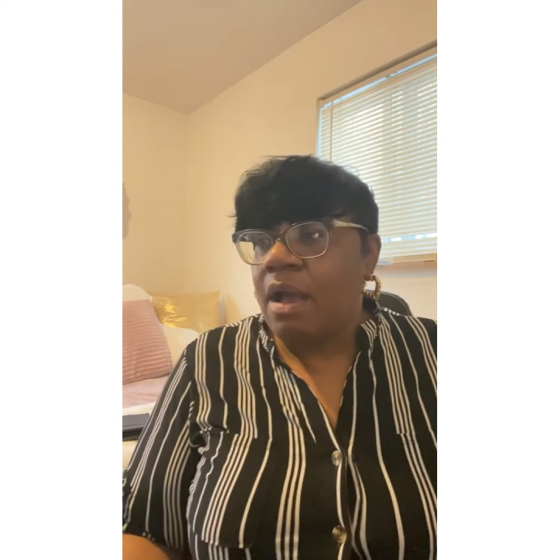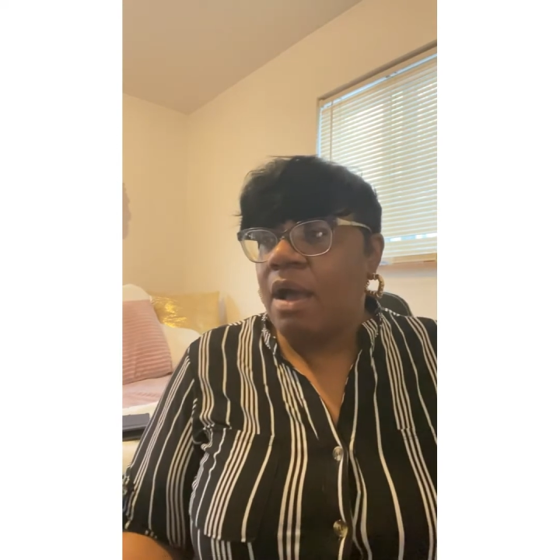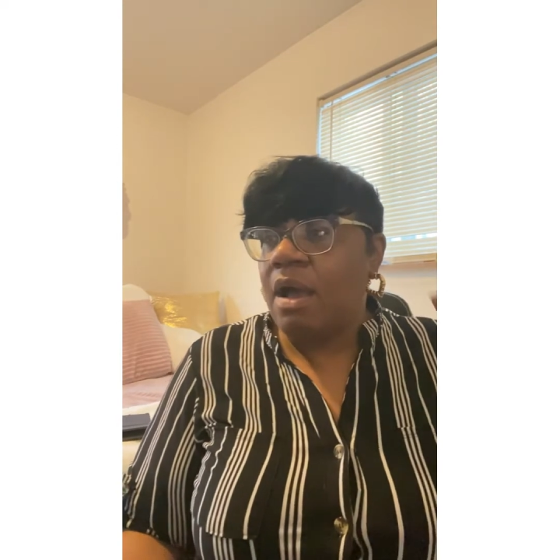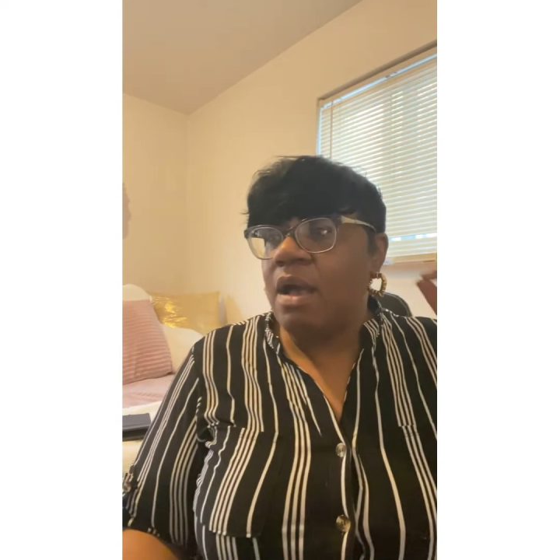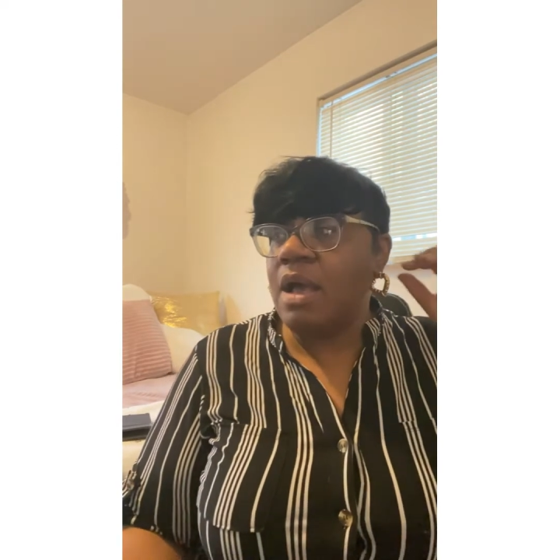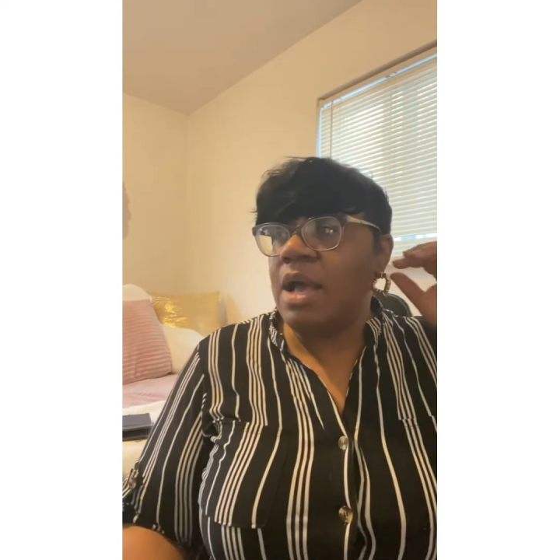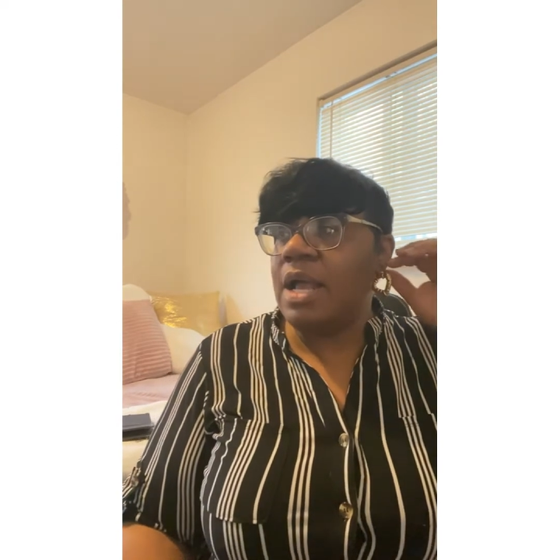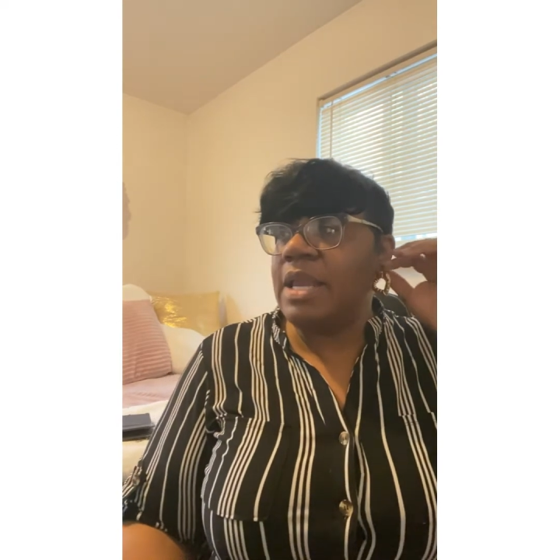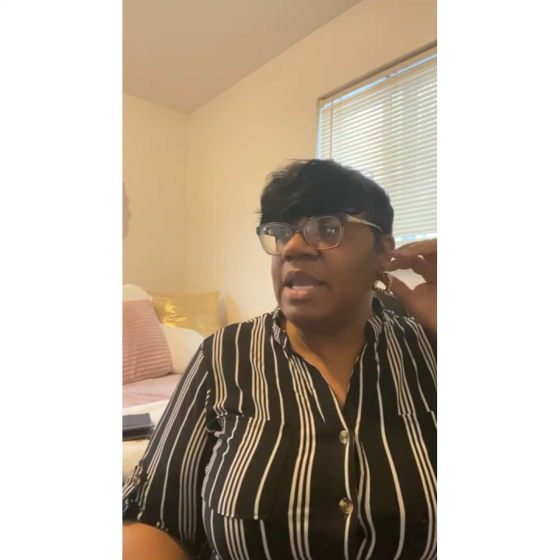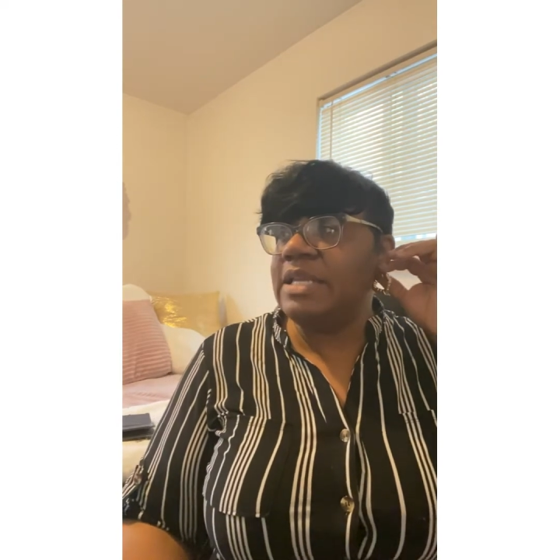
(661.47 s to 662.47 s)

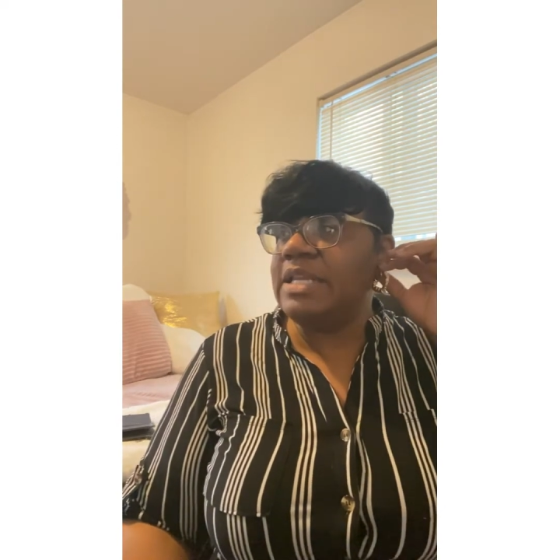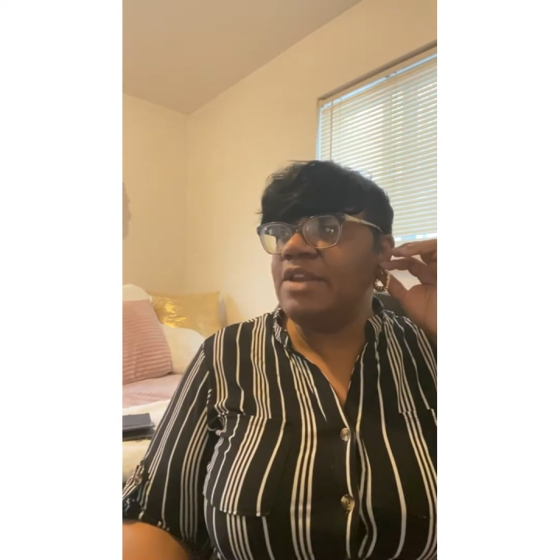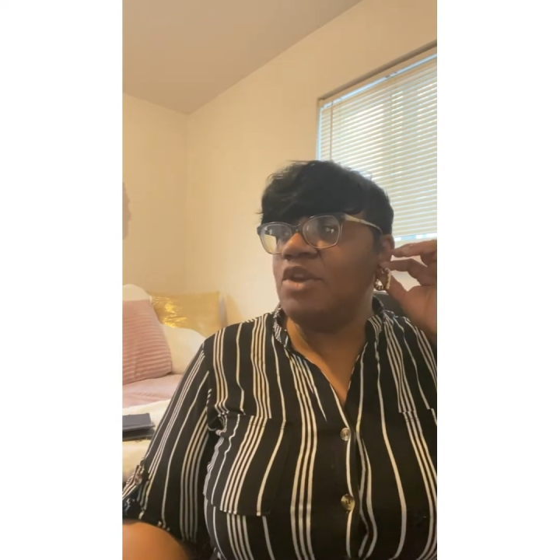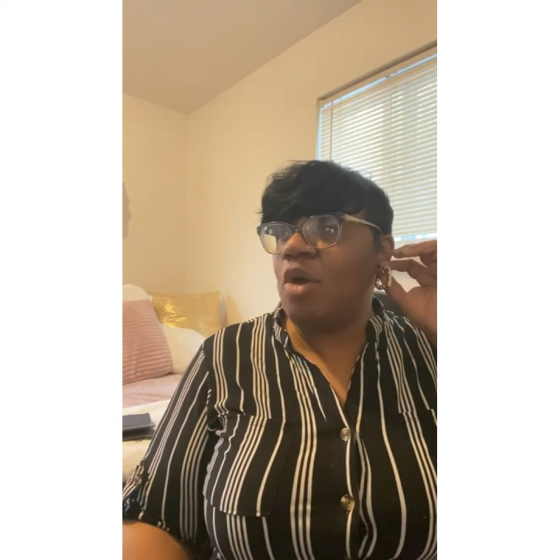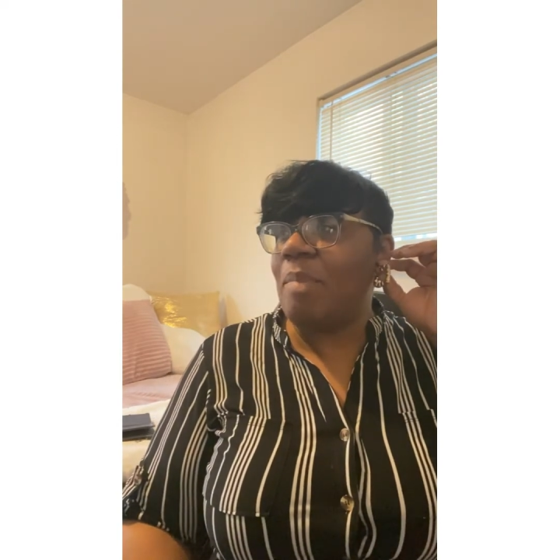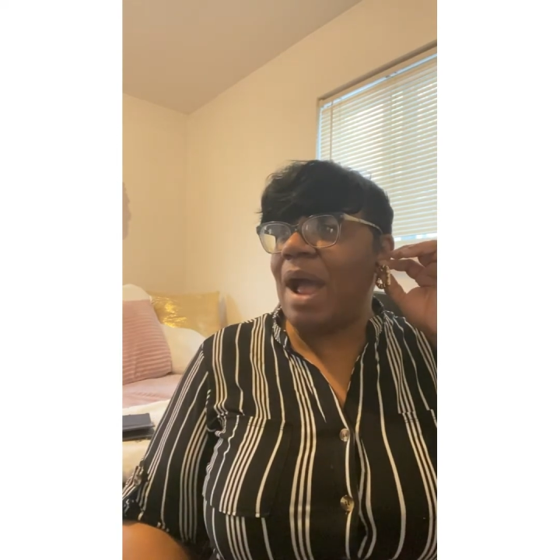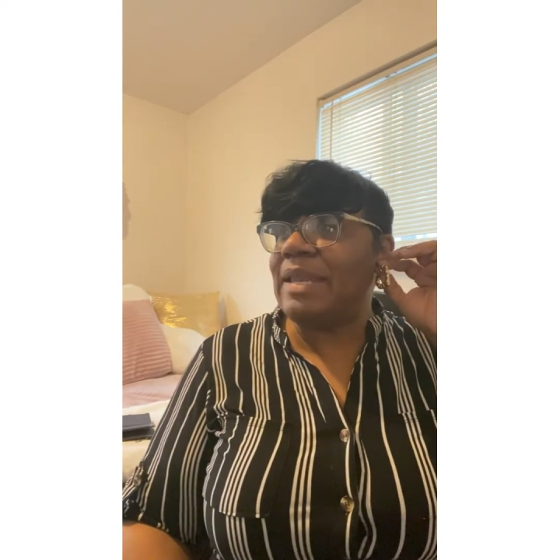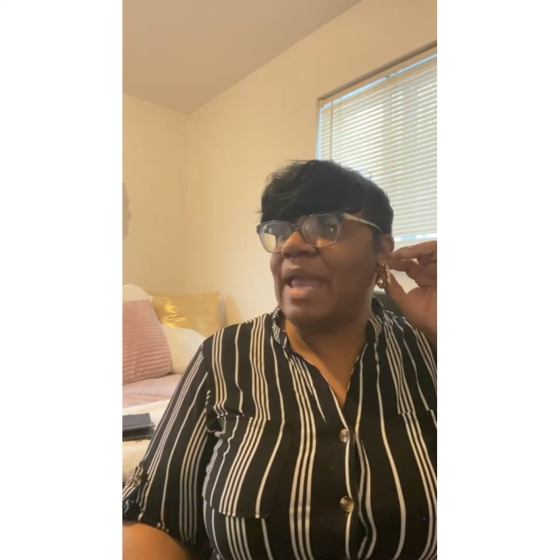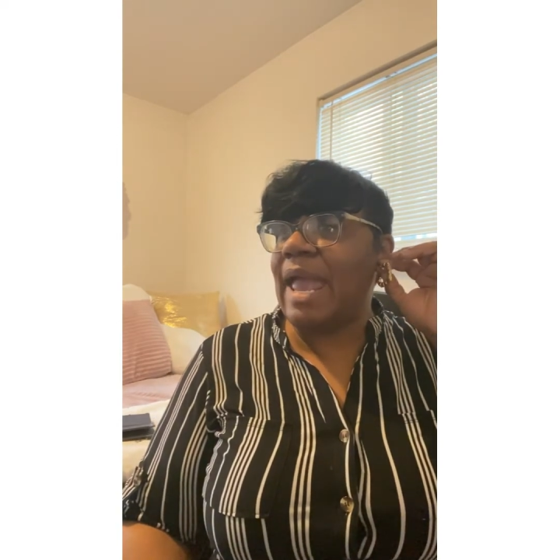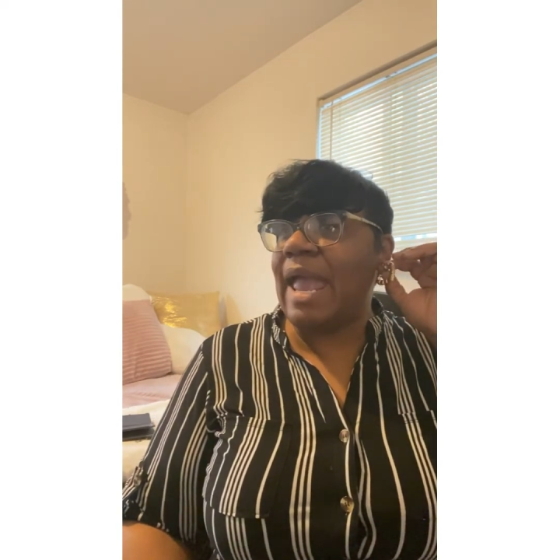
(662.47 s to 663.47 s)
Honey, didn't
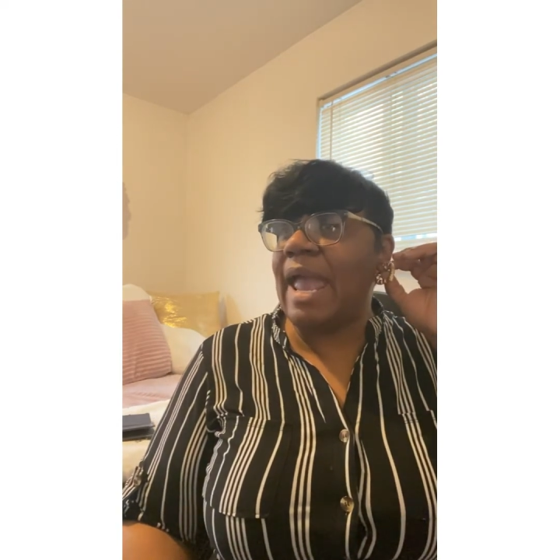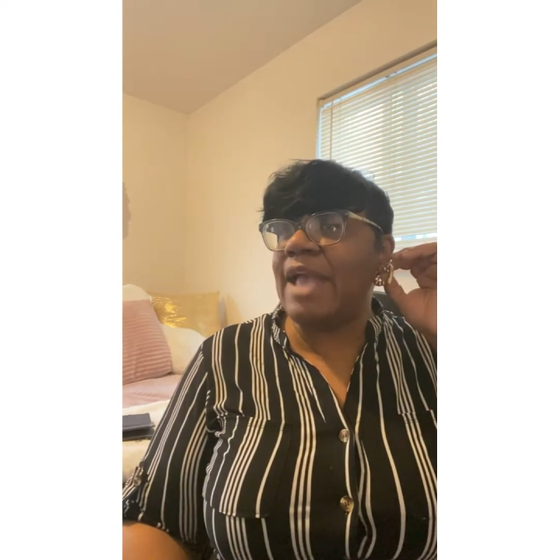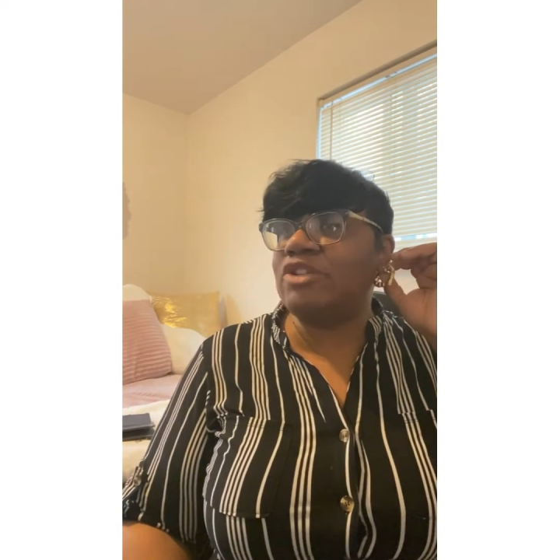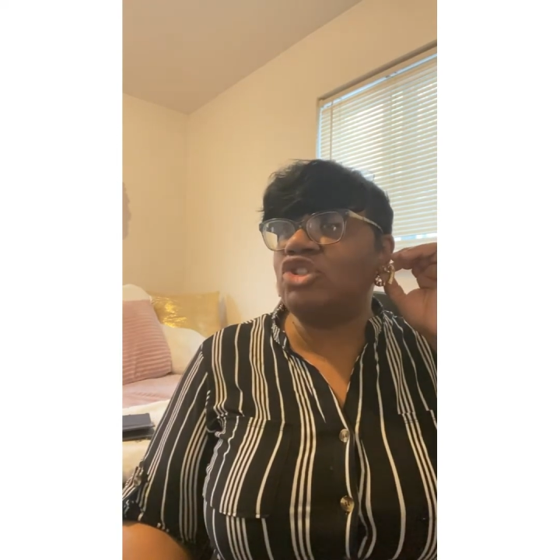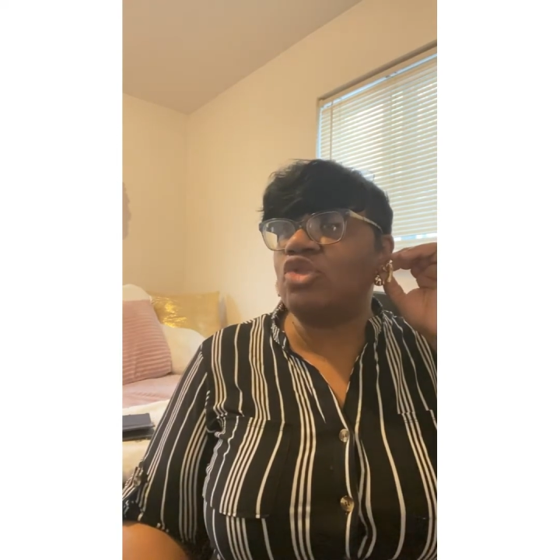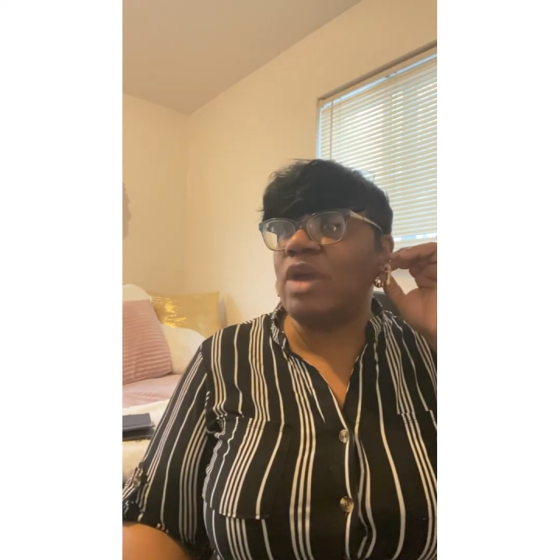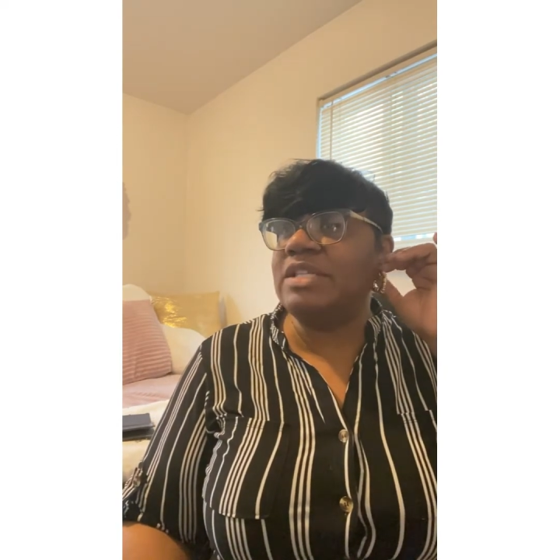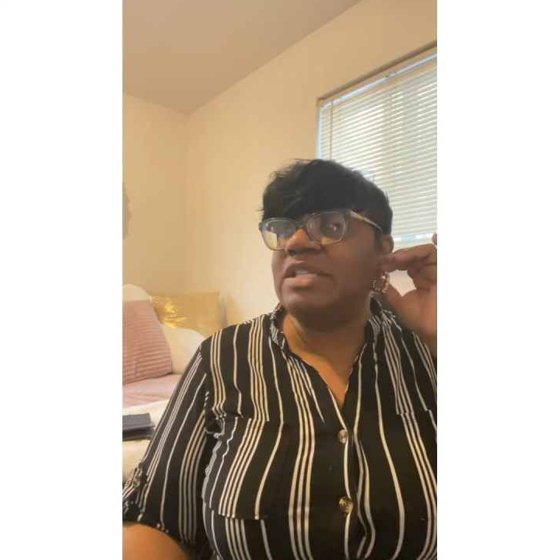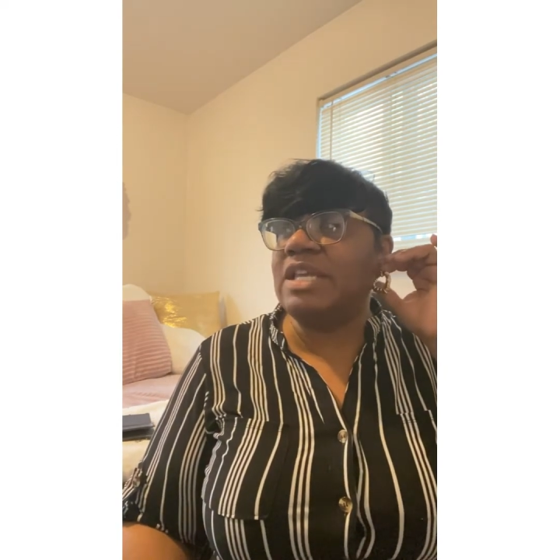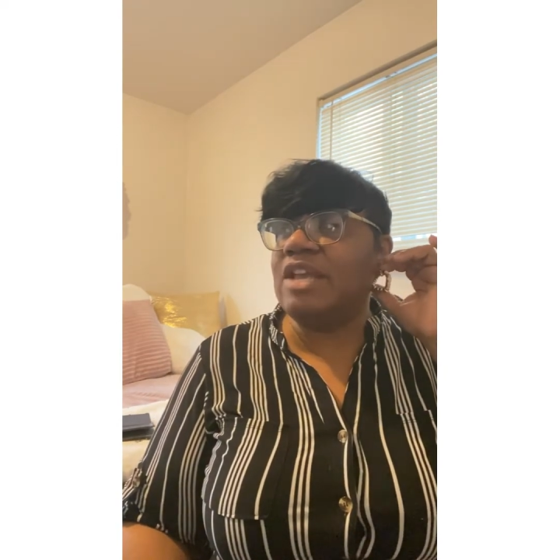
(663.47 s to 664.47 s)
nobody ask Tracy